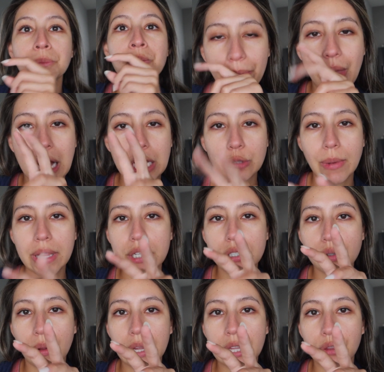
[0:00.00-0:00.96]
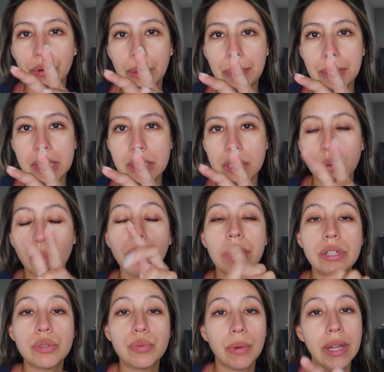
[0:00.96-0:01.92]
That's why there's only 3 pieces, or
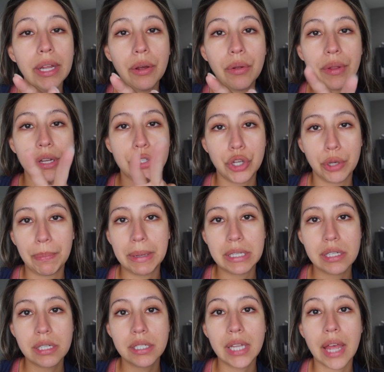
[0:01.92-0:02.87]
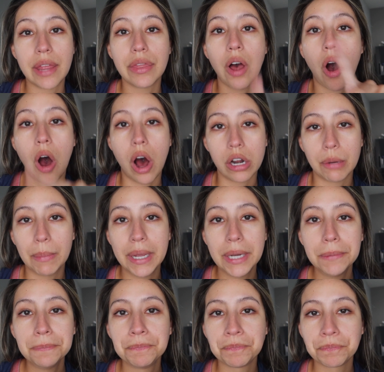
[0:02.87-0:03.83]
there's really only 2 pieces in the Ottoman,